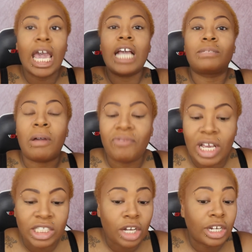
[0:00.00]
caked my
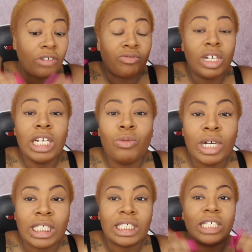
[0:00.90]
face up and I really
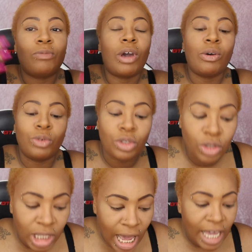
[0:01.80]
wanted to see what it will
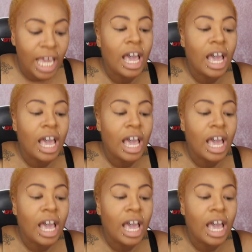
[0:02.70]
look like